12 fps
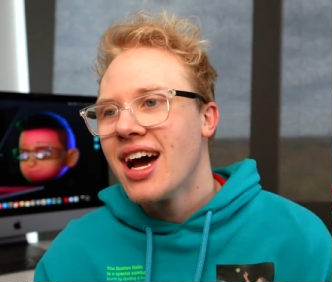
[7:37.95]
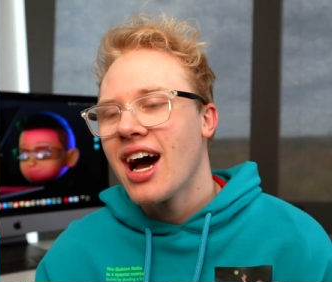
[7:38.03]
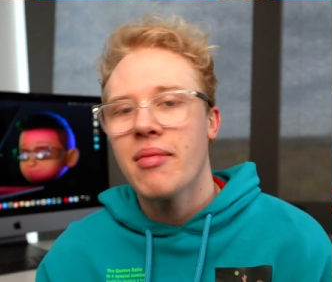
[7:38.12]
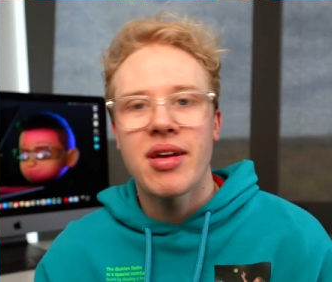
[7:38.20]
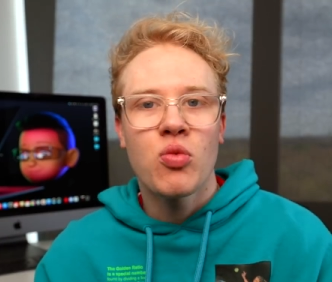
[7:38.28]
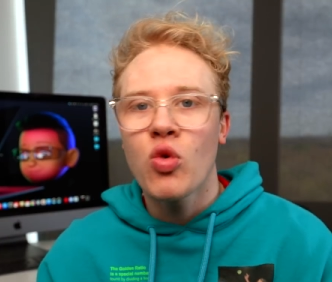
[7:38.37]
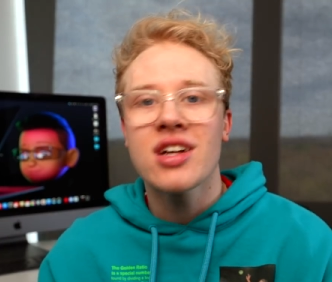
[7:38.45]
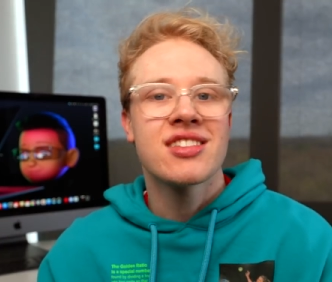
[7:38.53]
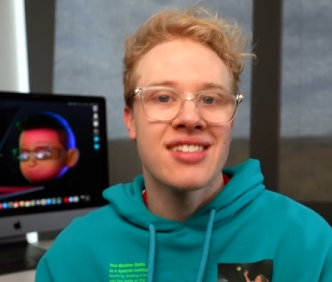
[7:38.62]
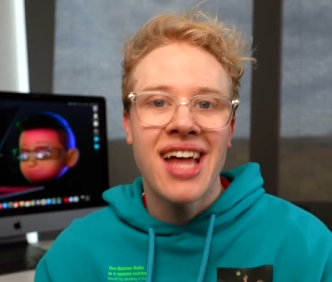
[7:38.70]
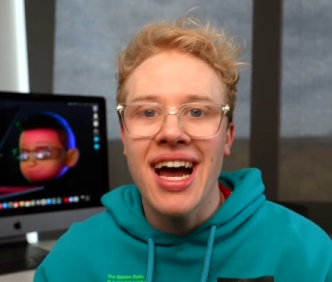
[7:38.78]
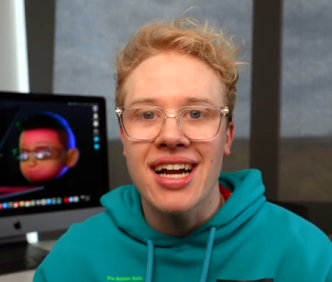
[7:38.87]
Speaker 1: I mean,
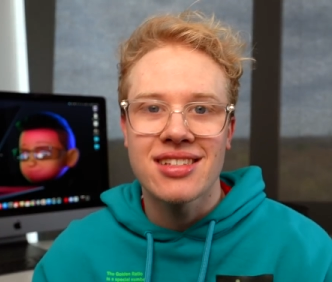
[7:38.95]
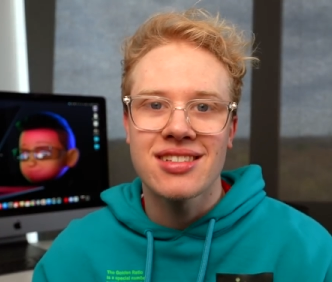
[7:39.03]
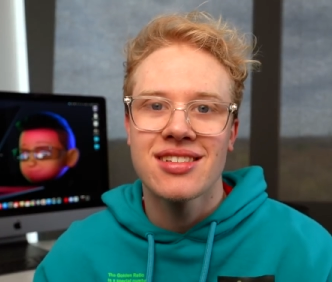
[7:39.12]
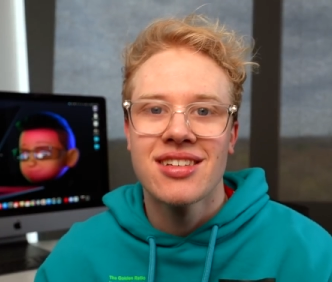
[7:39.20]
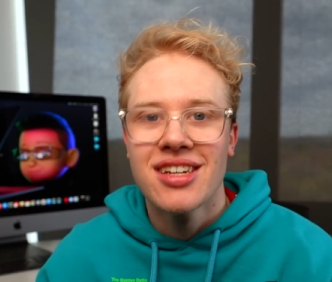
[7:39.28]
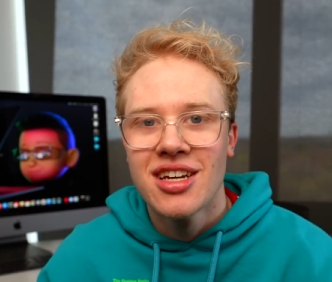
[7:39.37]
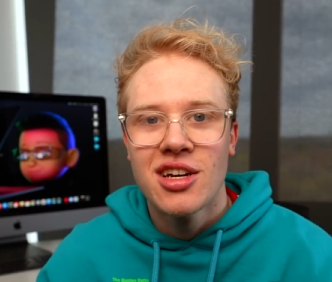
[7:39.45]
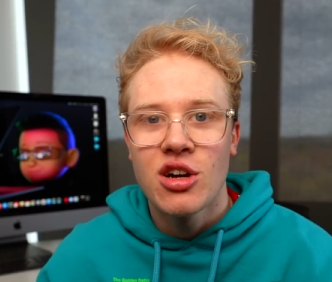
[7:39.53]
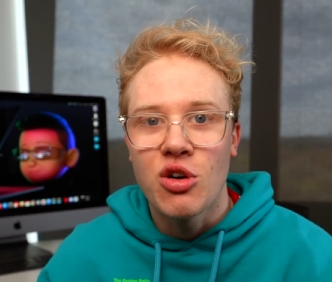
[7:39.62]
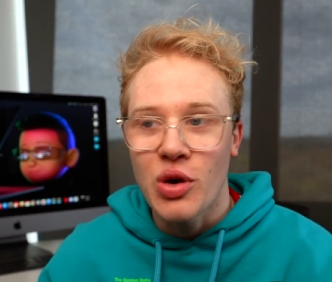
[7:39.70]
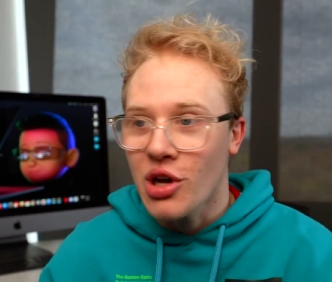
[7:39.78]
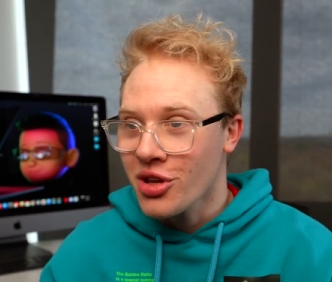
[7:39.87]
what's next?
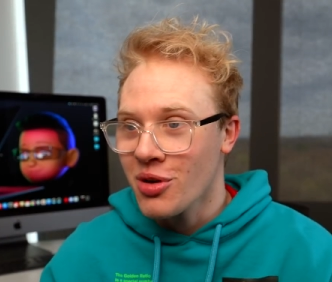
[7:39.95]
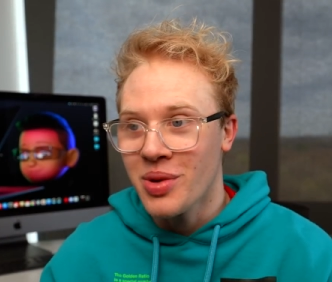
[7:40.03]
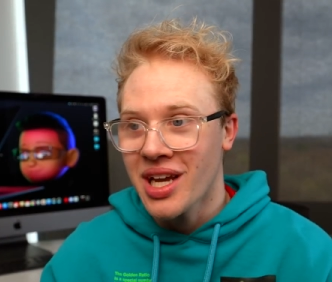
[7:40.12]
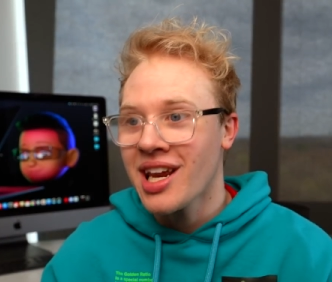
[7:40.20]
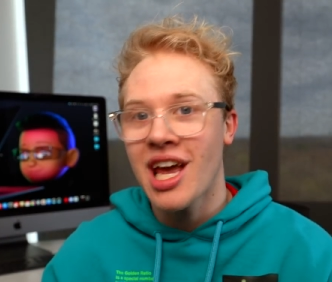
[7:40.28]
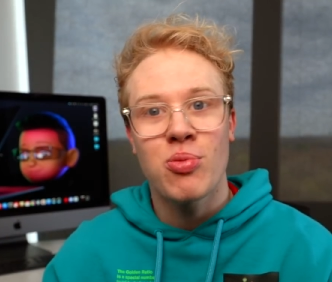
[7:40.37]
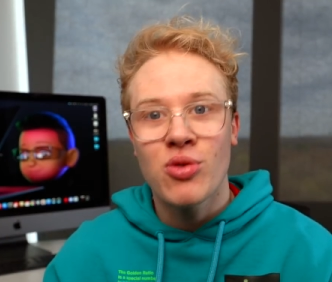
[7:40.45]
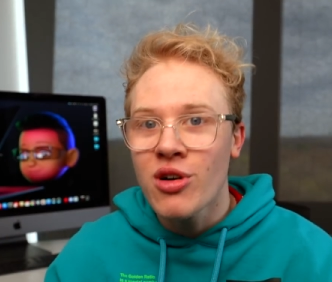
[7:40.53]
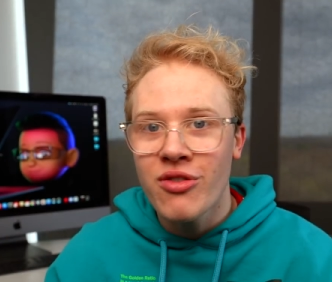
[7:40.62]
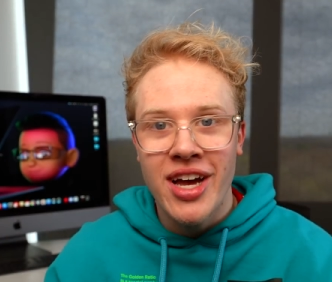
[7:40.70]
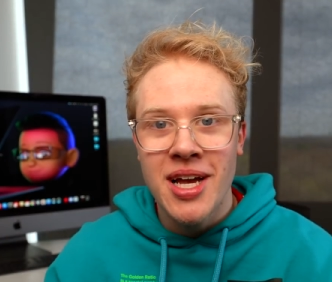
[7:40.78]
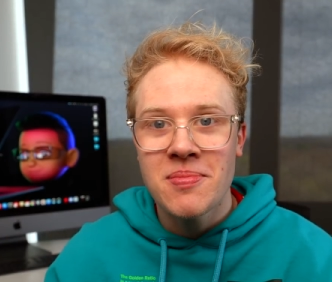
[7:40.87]
Will there be an April
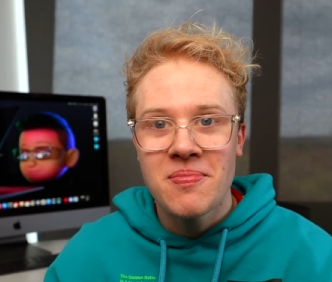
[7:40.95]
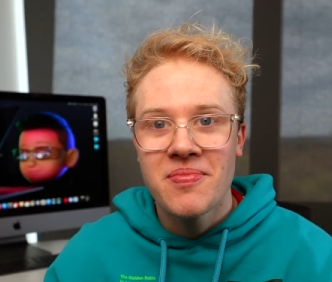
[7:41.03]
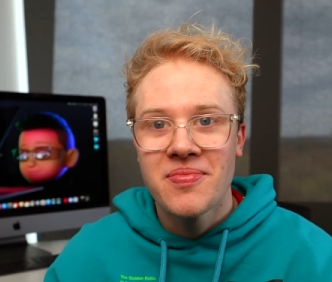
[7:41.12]
event?